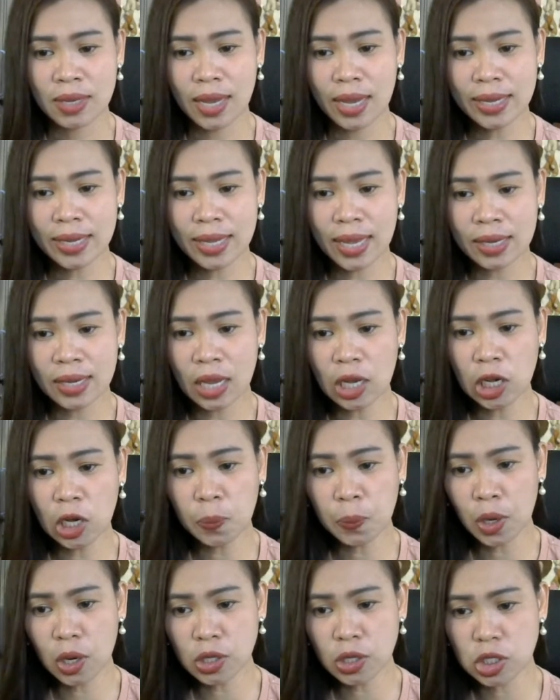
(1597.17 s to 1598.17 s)
Ayan. Hello
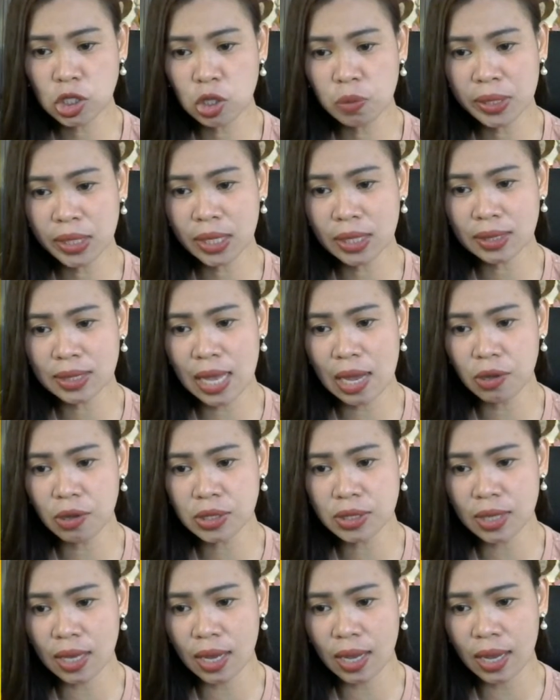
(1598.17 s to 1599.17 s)
po, host. Dumikit na ako
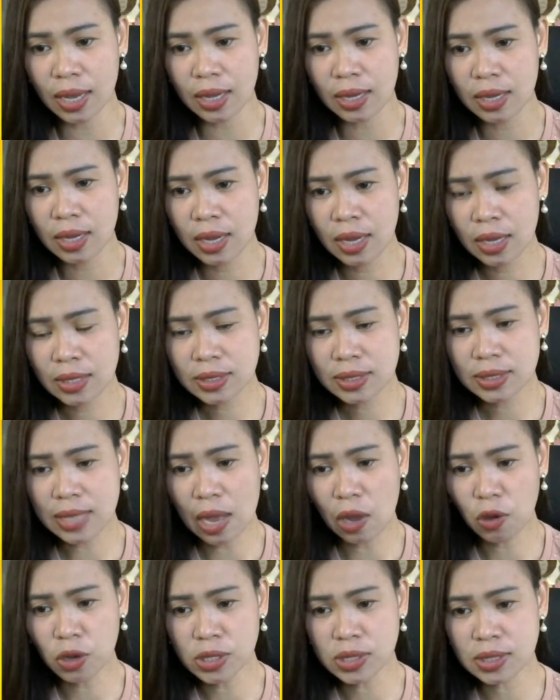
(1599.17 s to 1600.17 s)

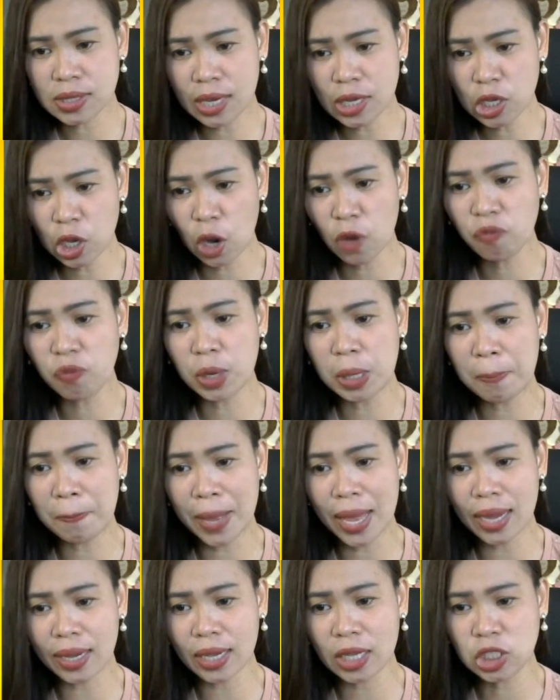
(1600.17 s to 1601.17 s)
ako sa'yo. Full
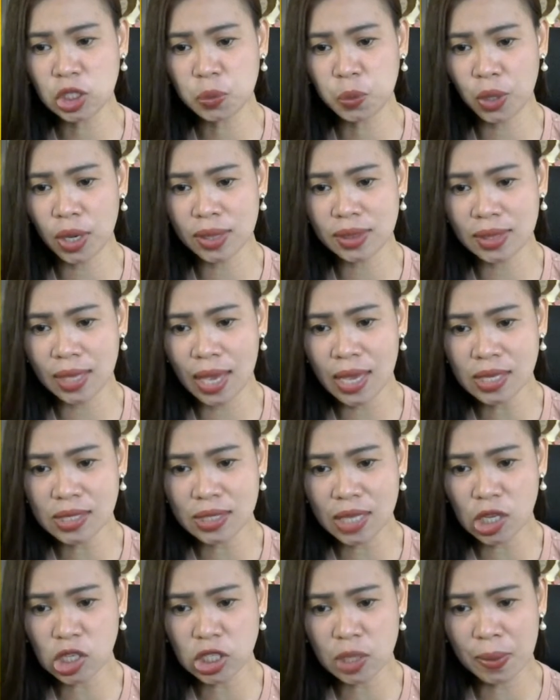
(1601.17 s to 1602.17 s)
package po.
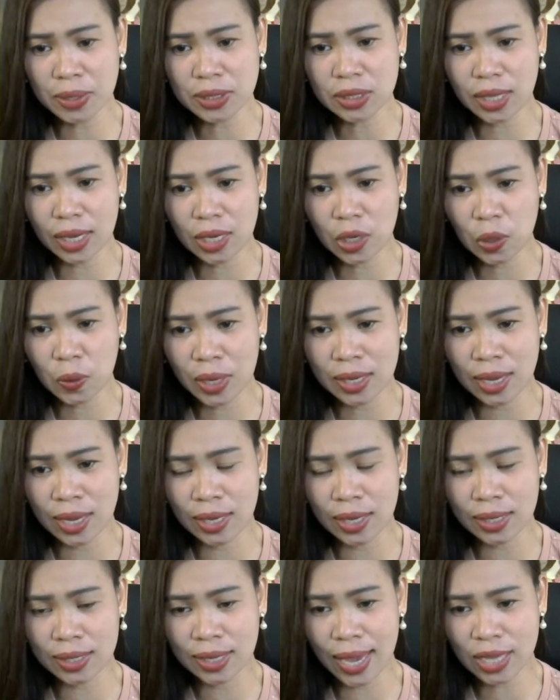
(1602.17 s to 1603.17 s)
Thanks. Thank you so much kay
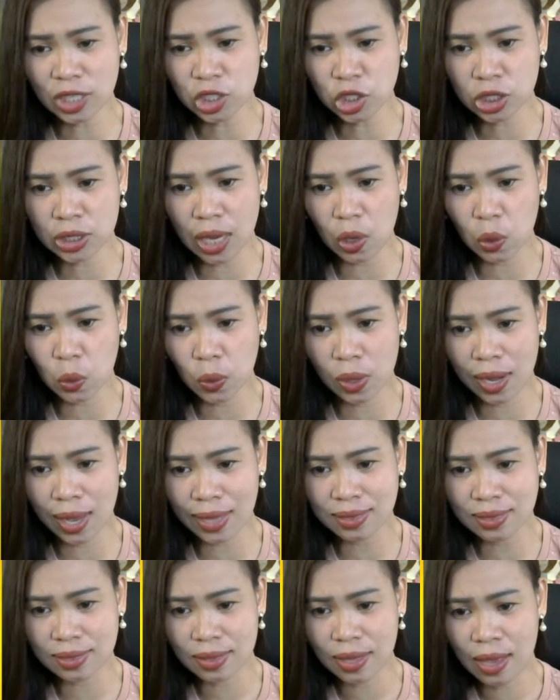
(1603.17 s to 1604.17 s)
Kwena. Kesha
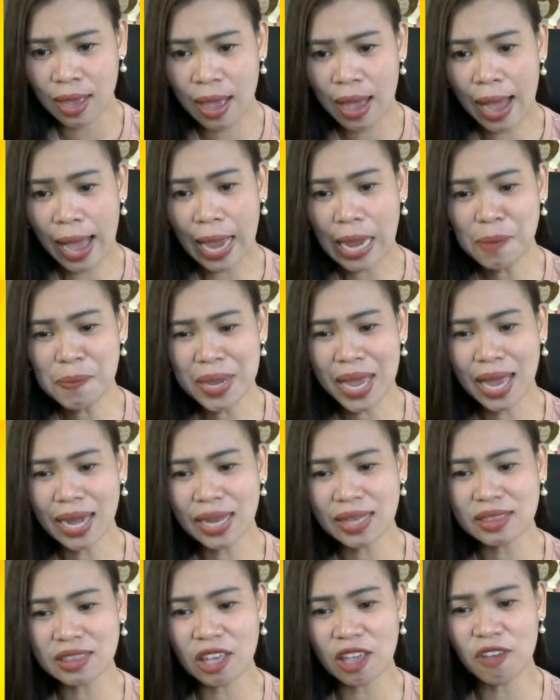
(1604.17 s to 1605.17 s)
Kulit. Aimee
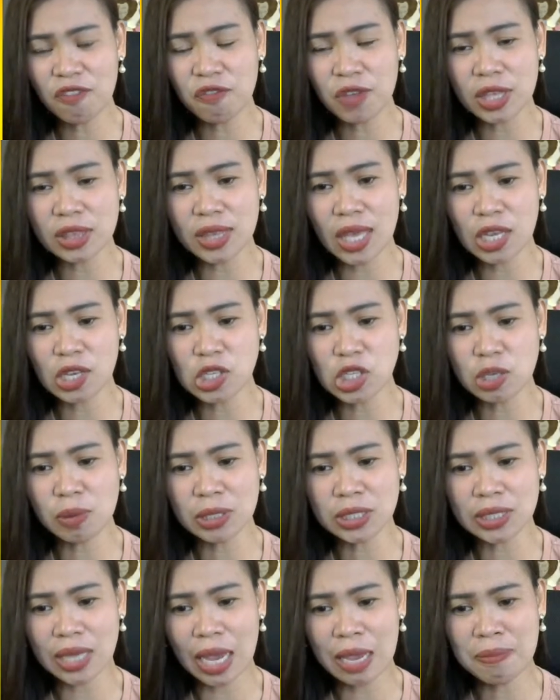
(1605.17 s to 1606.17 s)
Ala TV. Thank you so
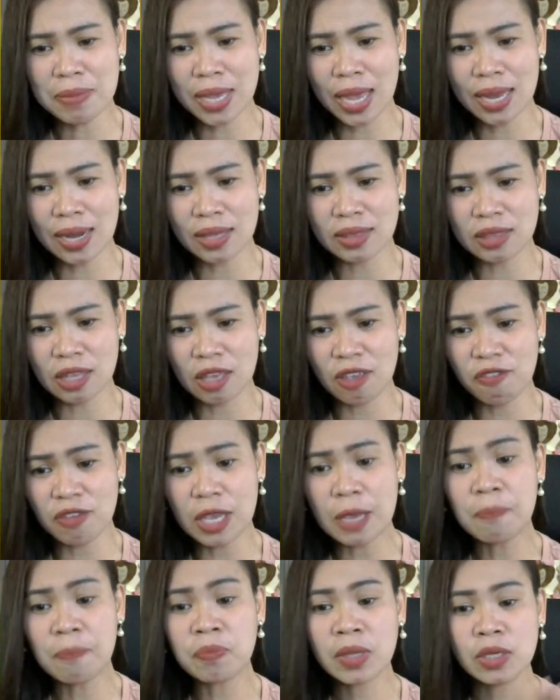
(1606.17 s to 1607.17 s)
much, Aimee Ala
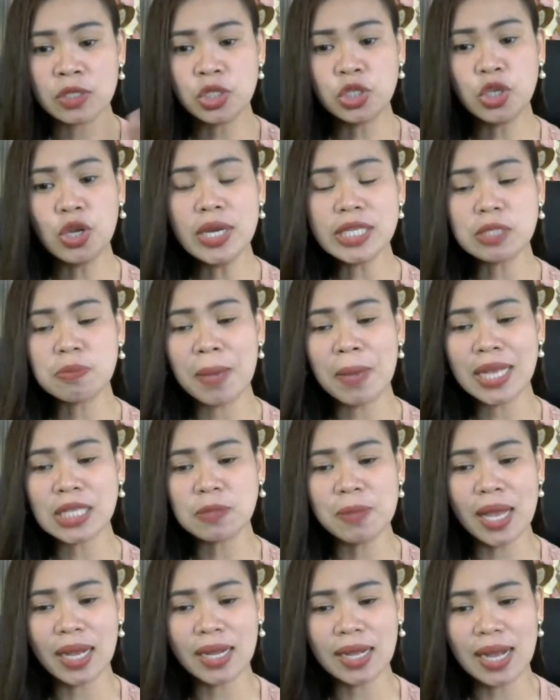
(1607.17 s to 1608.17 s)
TV. Julie's
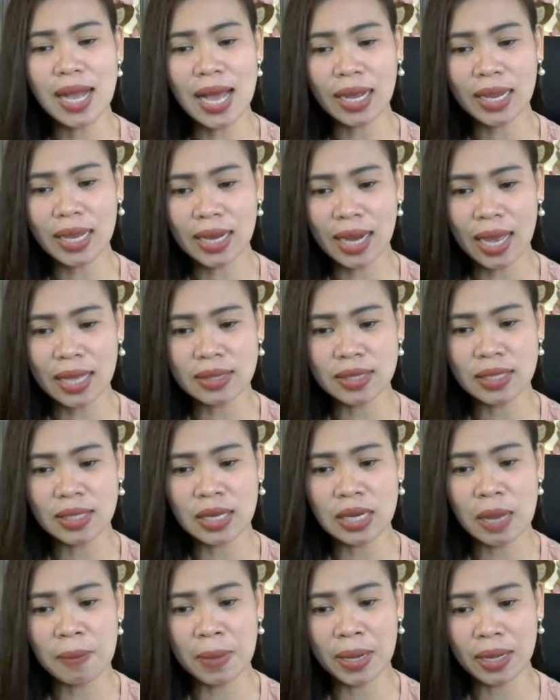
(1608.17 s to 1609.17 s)
Best Vlog ang aking ate na
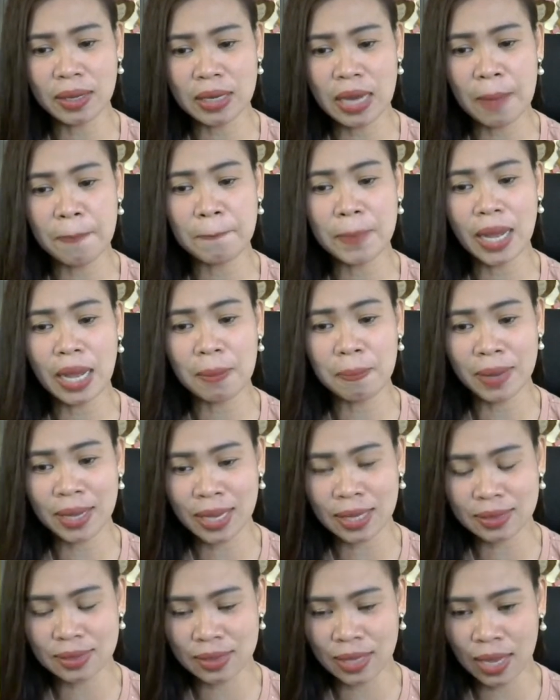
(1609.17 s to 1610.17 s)

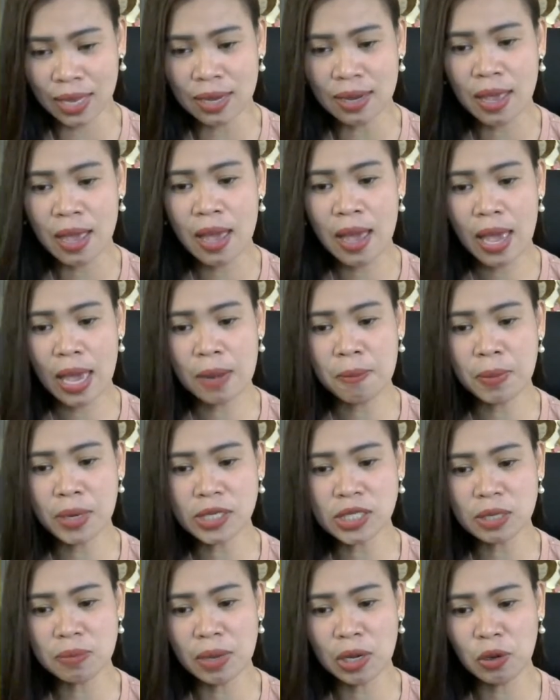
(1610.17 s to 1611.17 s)
napakabait din. And
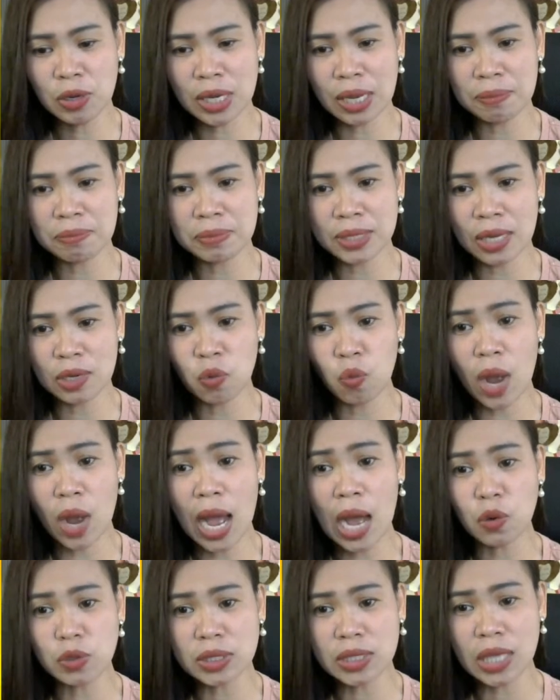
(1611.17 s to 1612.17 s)
Mercy Mangulabnan.
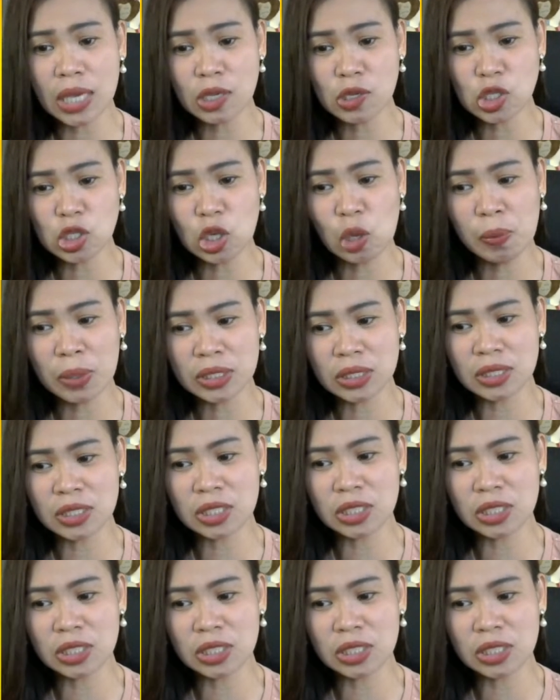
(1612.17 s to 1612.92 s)
Wow, thank you so much.